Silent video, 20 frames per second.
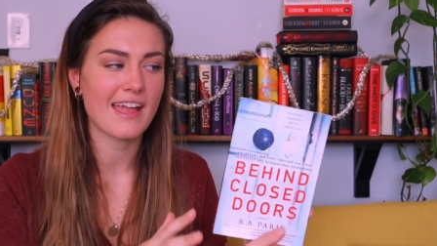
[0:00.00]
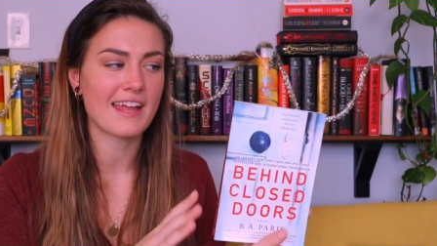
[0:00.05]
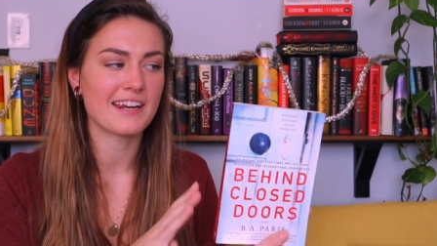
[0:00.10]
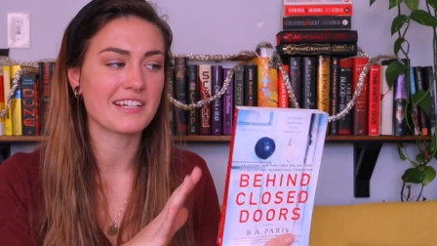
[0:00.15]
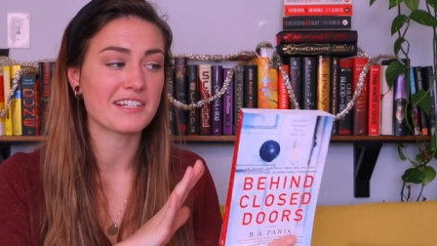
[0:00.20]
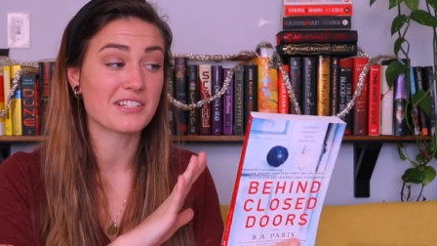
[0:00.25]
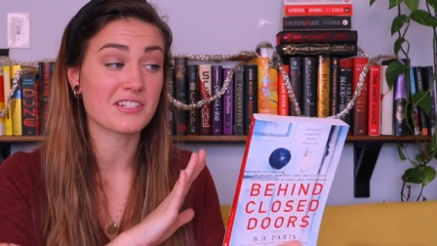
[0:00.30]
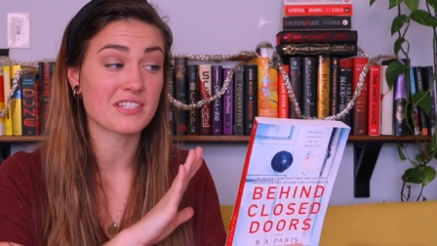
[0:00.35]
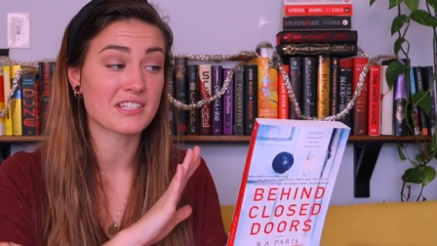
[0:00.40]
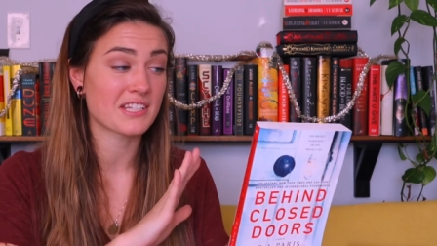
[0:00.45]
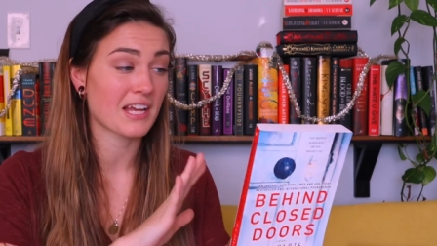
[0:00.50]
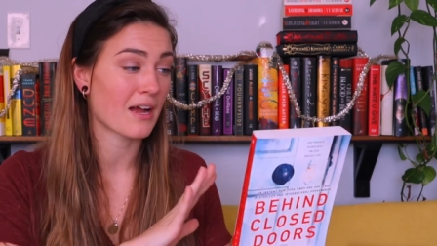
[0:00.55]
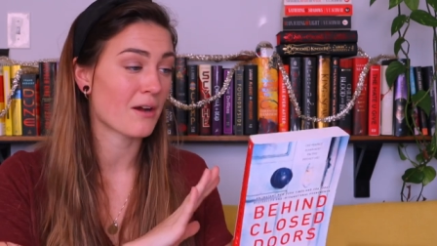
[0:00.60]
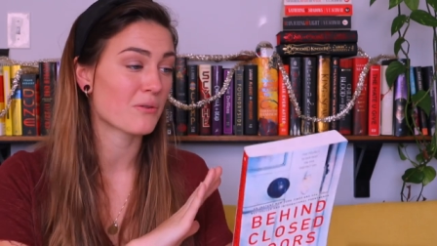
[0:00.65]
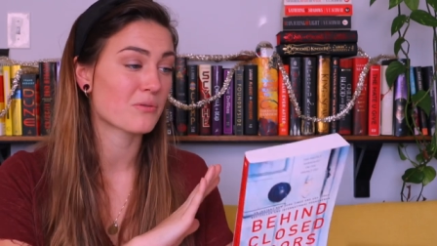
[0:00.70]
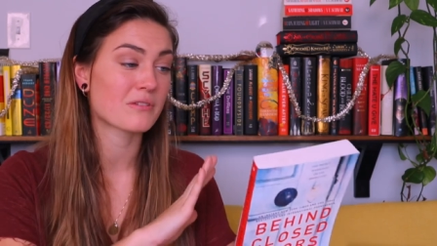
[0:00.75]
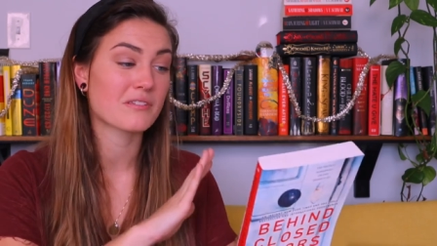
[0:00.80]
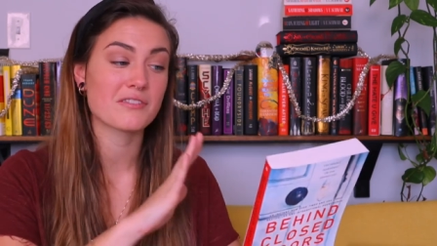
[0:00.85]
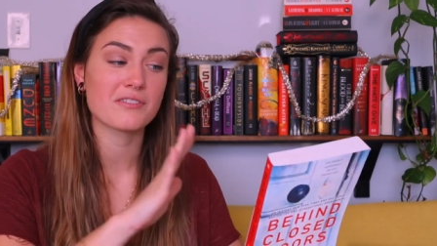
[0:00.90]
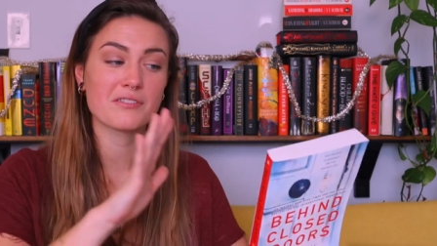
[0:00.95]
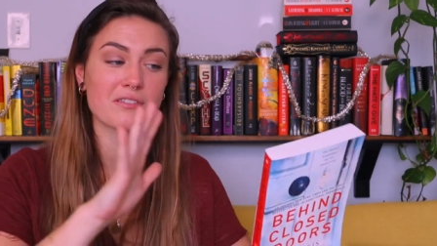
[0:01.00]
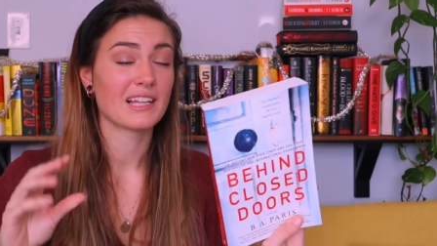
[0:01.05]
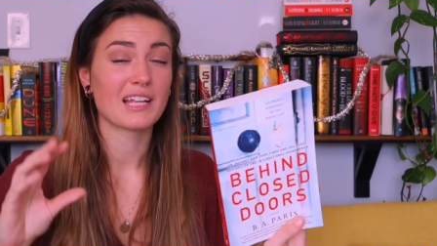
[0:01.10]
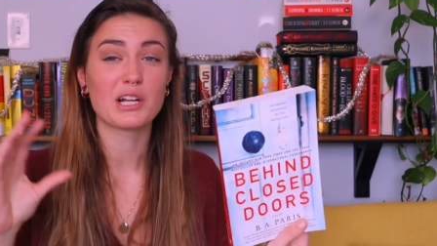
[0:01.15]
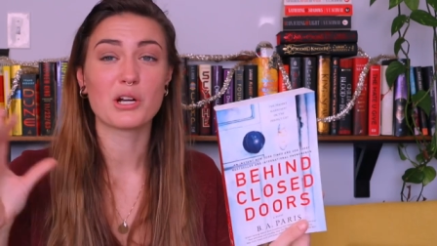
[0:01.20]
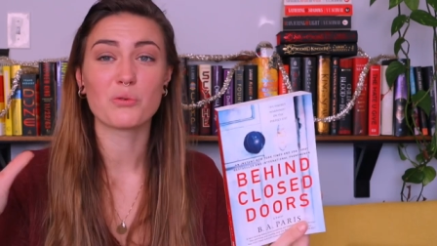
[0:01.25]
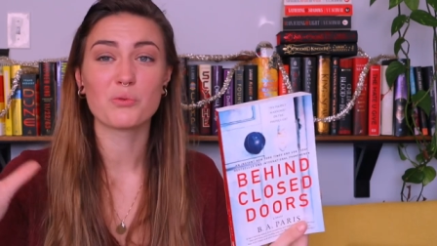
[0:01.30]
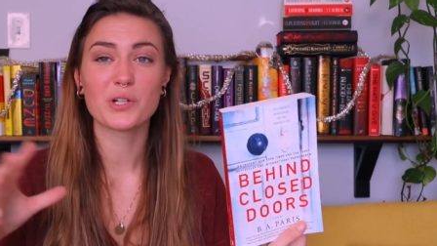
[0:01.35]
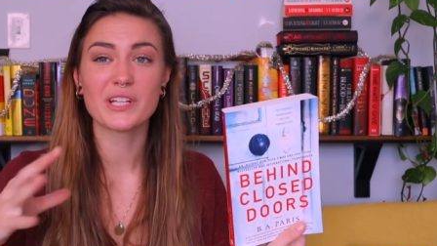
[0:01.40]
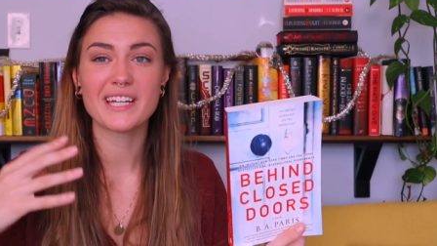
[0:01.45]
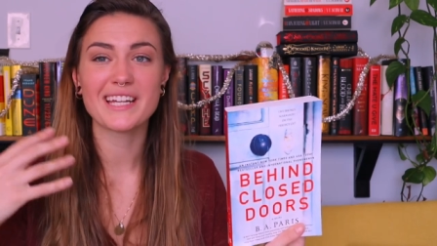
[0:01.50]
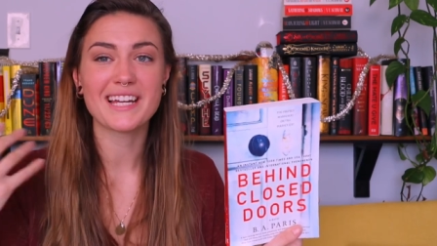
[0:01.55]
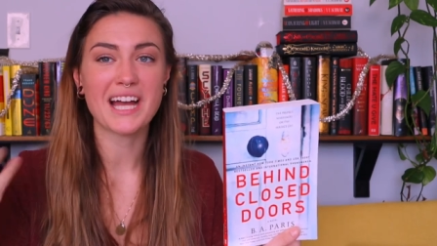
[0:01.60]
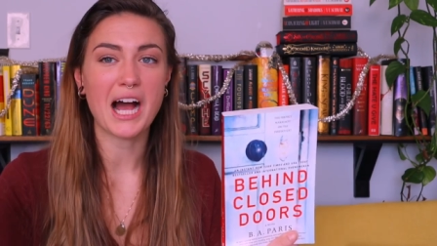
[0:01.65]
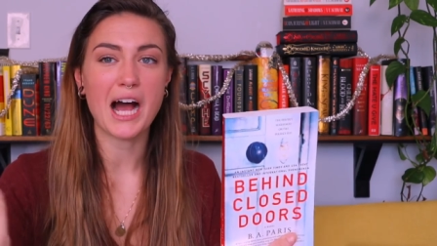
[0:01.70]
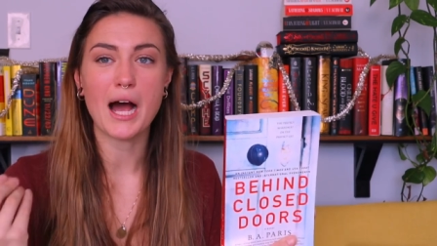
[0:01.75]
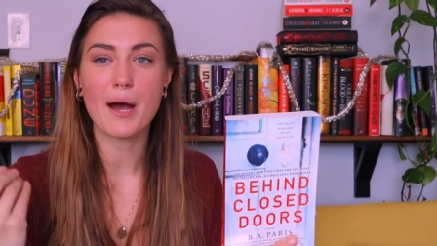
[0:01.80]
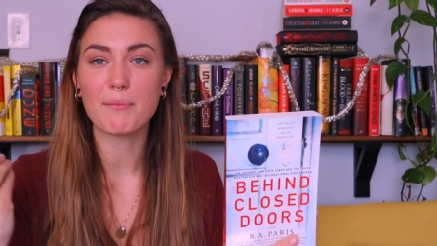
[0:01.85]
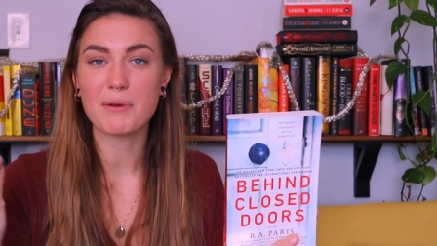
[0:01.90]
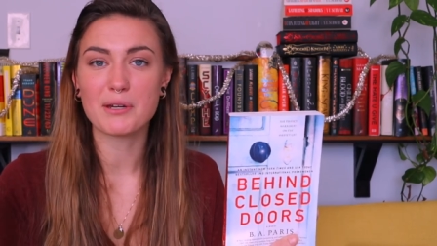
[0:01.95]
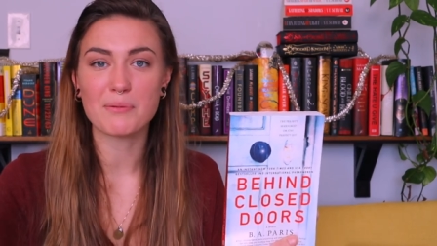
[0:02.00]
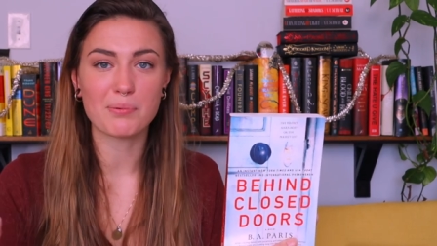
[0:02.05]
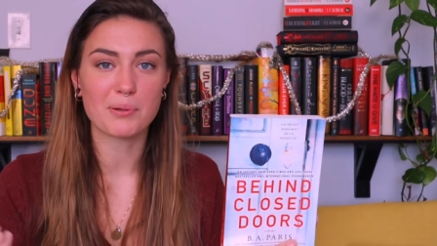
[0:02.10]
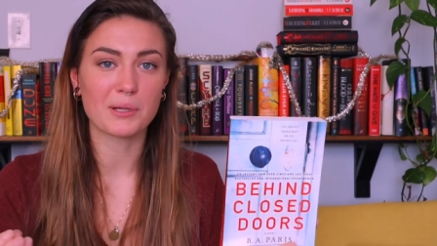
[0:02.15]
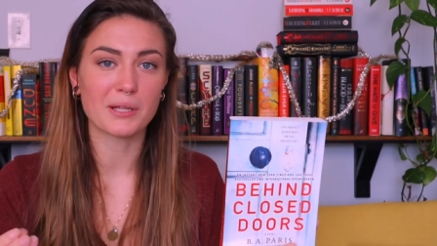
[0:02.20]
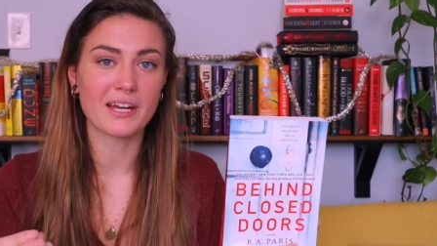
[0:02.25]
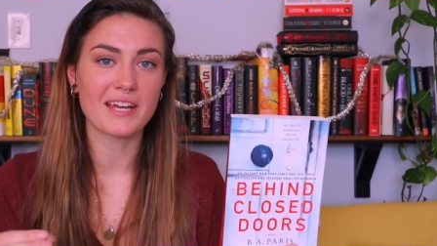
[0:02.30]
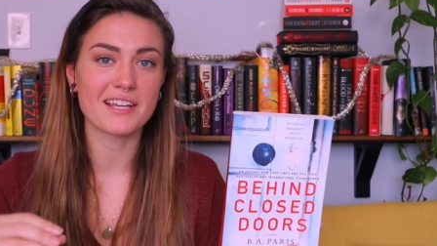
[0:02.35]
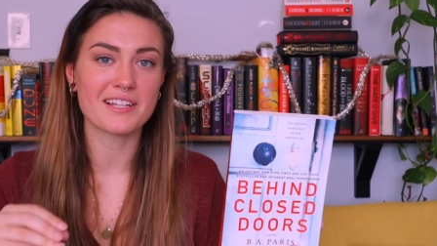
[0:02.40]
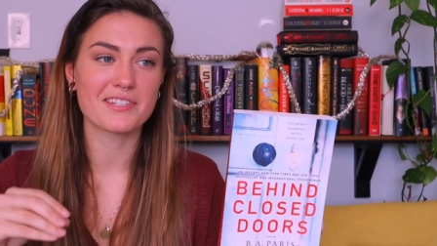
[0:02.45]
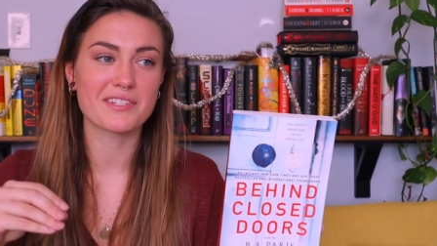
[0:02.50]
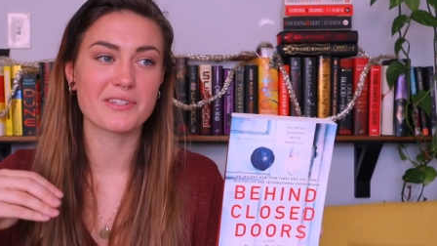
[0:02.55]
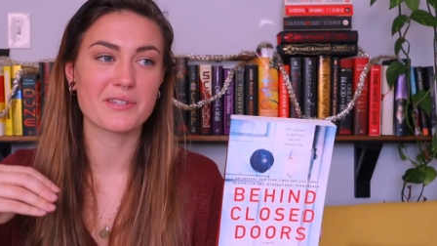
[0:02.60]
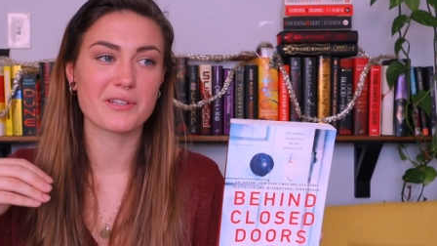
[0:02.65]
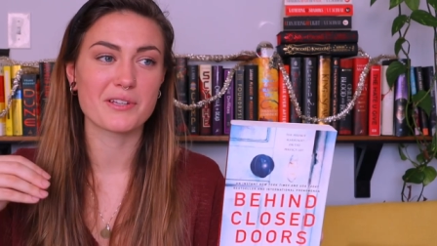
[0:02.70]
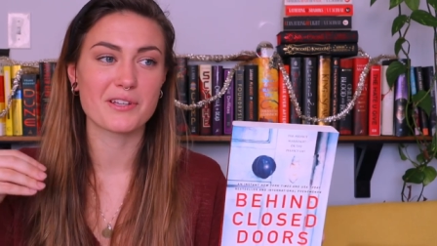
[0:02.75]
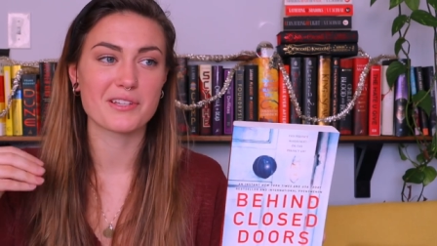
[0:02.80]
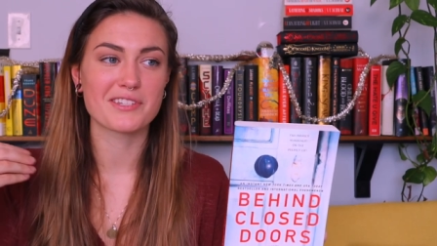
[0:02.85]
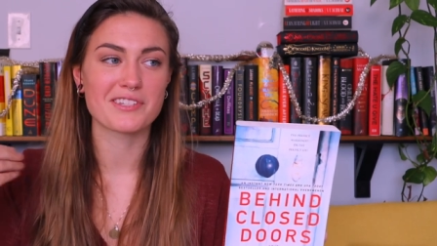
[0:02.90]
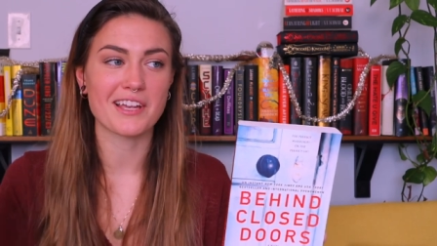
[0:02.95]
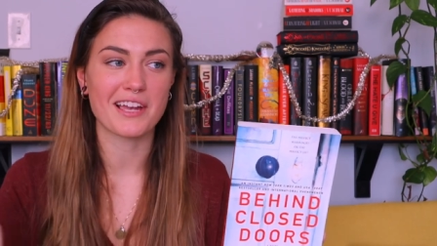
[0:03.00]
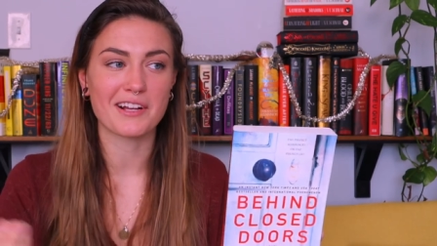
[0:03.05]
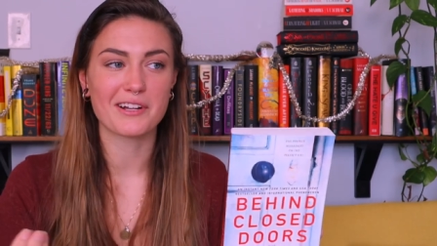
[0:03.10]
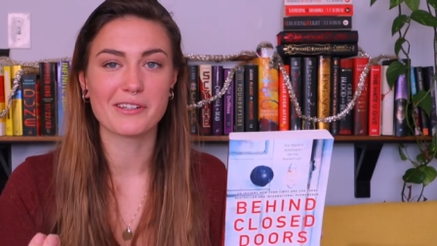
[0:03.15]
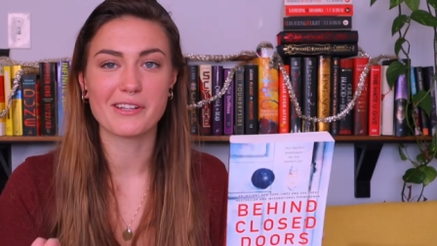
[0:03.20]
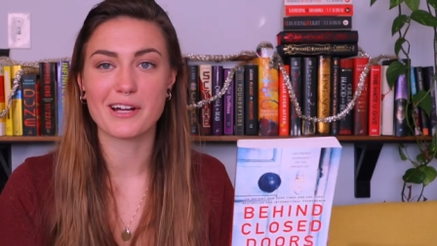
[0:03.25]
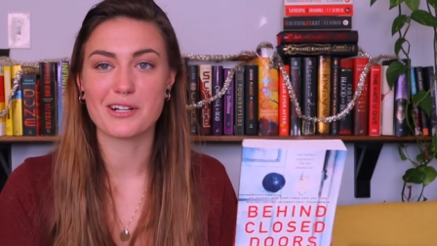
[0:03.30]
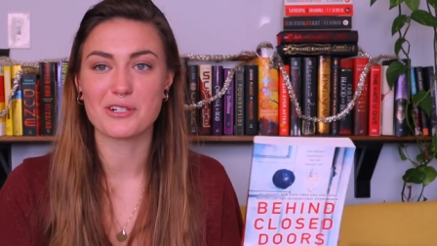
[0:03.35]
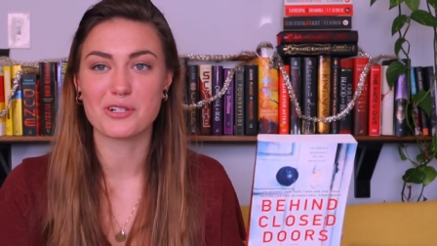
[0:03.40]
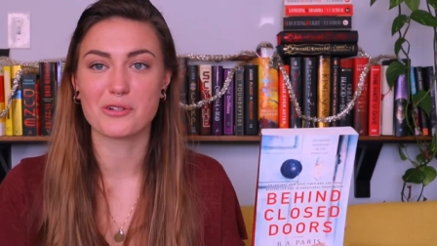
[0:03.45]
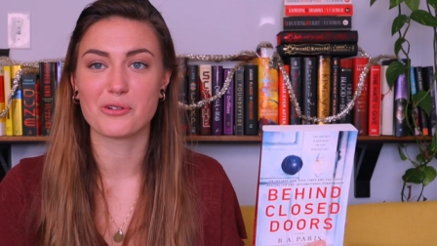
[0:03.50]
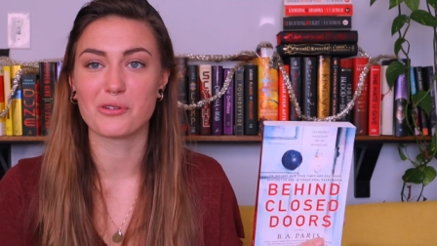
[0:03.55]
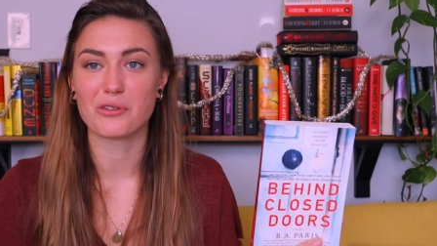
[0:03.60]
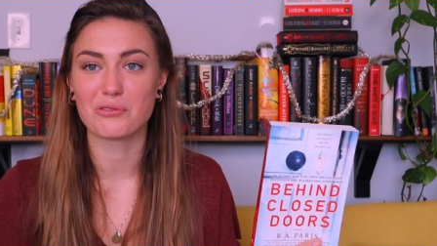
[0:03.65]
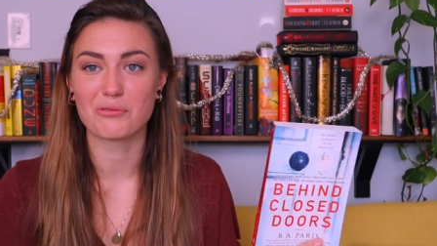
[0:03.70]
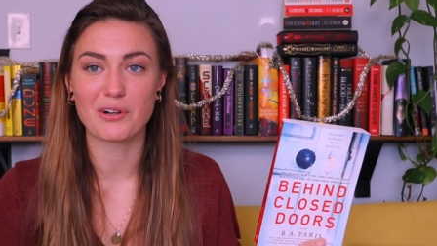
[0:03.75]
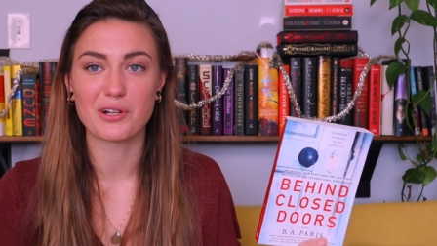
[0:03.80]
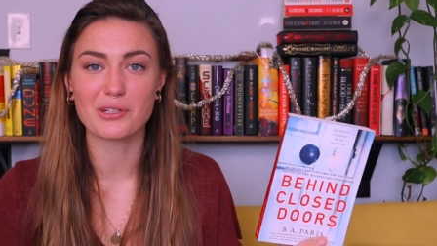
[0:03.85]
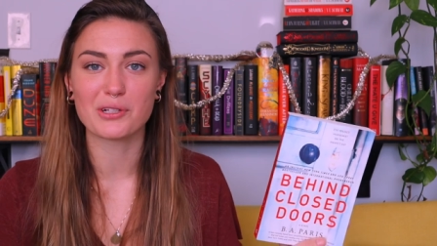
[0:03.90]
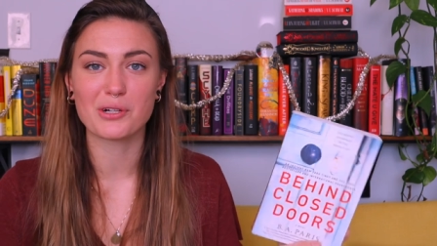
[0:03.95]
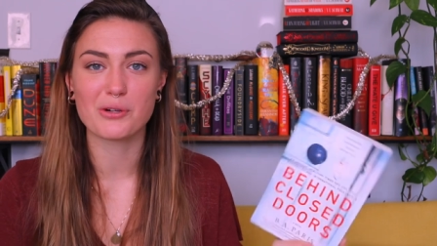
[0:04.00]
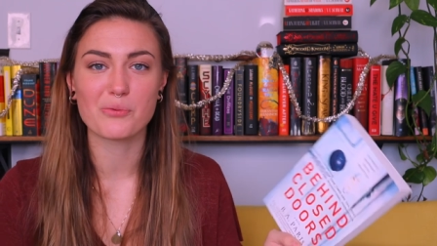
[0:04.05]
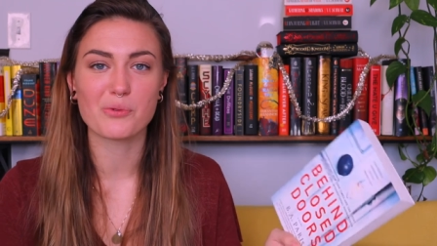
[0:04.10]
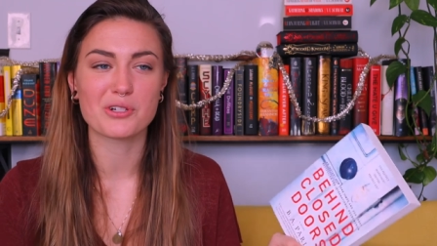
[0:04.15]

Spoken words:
and it sounds like a really commonplace psychological thriller,